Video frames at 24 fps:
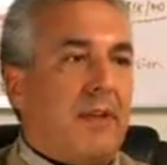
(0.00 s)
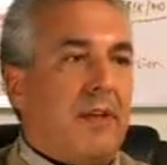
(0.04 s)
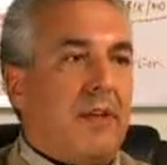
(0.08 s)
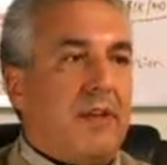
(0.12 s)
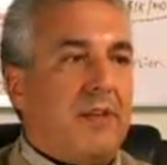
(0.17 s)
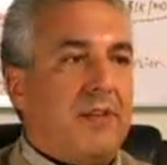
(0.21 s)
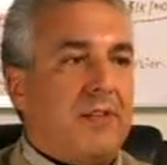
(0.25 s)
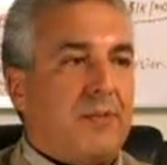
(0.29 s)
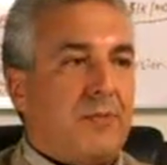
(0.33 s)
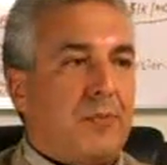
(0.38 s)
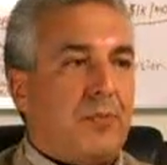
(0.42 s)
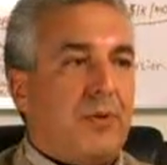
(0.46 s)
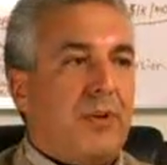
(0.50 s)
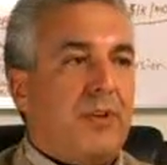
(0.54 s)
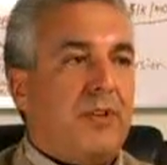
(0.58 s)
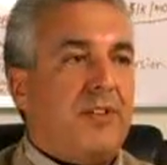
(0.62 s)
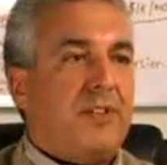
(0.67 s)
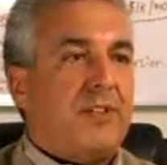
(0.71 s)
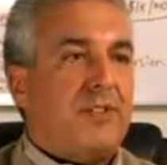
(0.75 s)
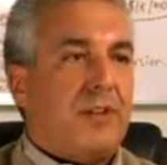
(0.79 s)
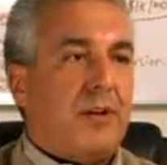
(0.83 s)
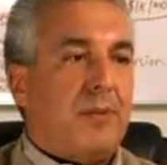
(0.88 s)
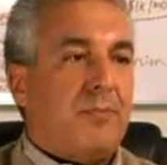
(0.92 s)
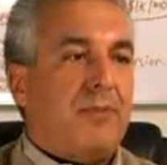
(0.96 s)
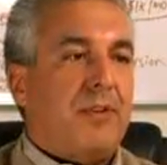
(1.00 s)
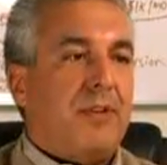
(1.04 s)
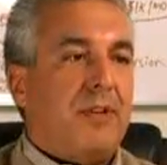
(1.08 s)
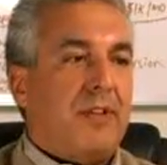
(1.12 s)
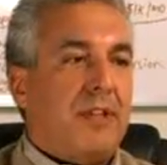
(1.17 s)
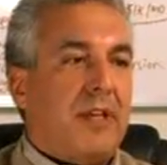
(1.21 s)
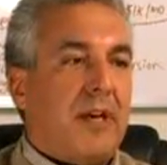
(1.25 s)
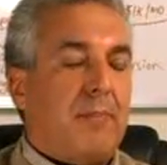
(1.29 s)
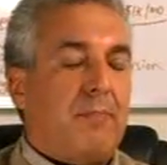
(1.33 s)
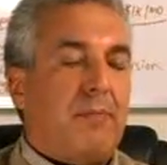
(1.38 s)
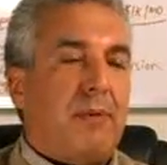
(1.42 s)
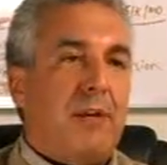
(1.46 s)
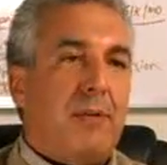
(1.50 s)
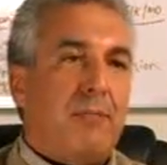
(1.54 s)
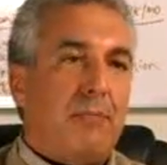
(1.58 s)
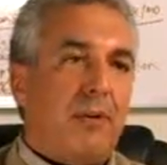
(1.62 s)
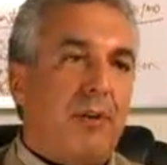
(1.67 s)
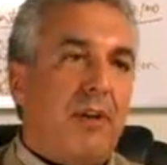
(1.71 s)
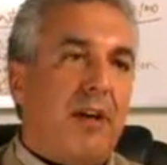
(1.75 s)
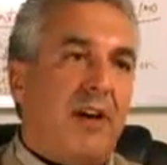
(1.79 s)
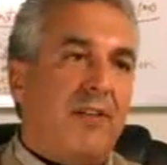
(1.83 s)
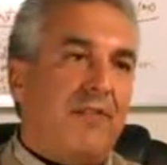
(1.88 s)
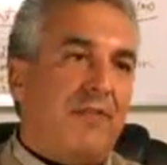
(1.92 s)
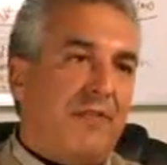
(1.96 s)
is really something that
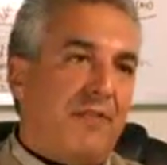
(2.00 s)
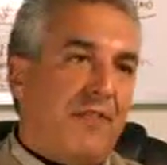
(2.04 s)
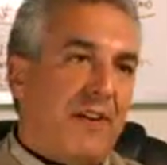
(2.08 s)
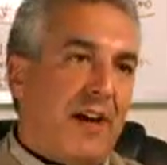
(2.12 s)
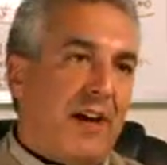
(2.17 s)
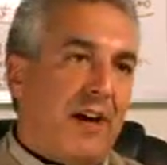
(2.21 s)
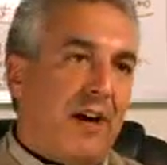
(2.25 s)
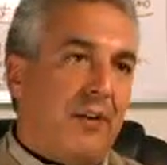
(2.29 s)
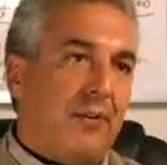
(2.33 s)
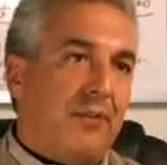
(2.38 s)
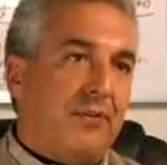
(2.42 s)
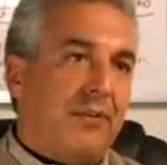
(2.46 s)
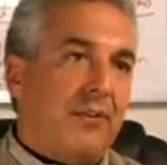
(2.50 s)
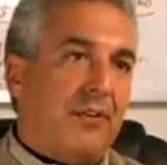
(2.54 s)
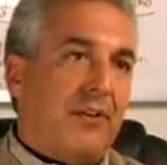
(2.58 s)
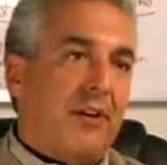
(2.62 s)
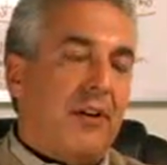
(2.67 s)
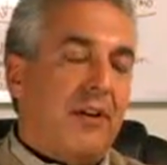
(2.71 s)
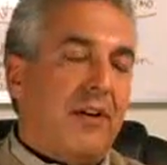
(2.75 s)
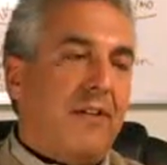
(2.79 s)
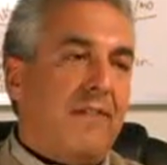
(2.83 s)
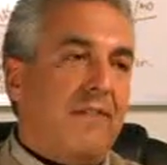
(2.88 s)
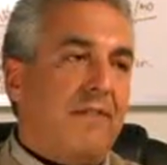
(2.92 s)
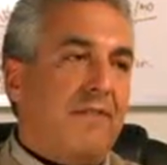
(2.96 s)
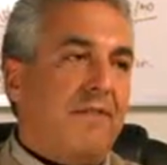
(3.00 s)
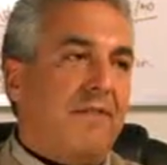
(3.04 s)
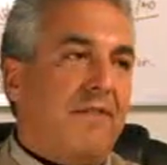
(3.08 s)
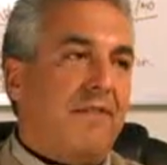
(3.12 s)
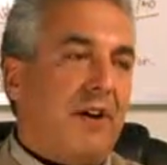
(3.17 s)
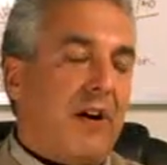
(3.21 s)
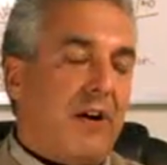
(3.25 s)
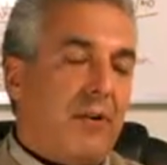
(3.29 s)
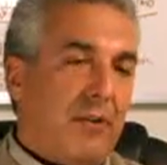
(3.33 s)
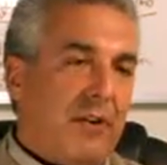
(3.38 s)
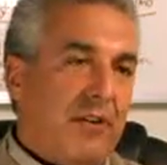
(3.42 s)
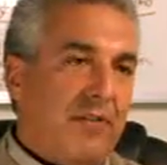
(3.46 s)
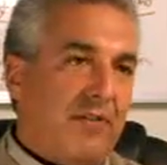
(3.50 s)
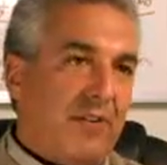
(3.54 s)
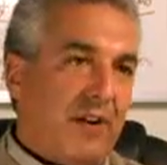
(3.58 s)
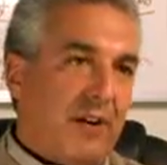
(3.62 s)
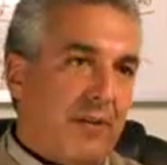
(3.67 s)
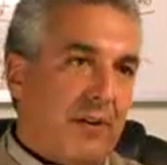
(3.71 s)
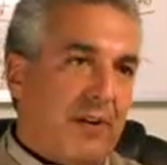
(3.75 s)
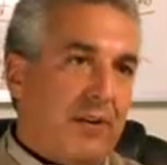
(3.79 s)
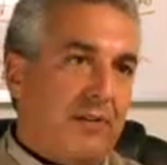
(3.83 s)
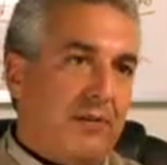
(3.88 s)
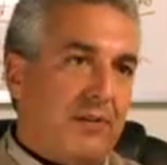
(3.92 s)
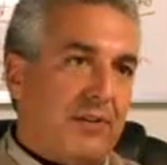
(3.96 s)
people have found very,
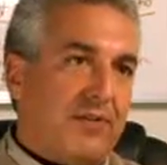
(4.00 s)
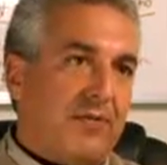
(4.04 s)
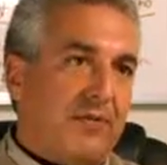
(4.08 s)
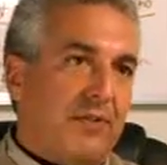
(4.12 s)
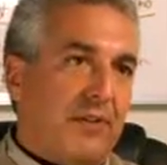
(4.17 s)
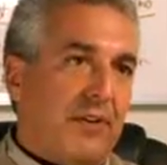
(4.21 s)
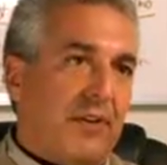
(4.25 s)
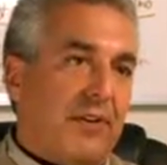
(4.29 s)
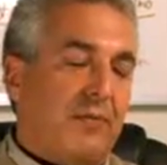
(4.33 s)
very useful.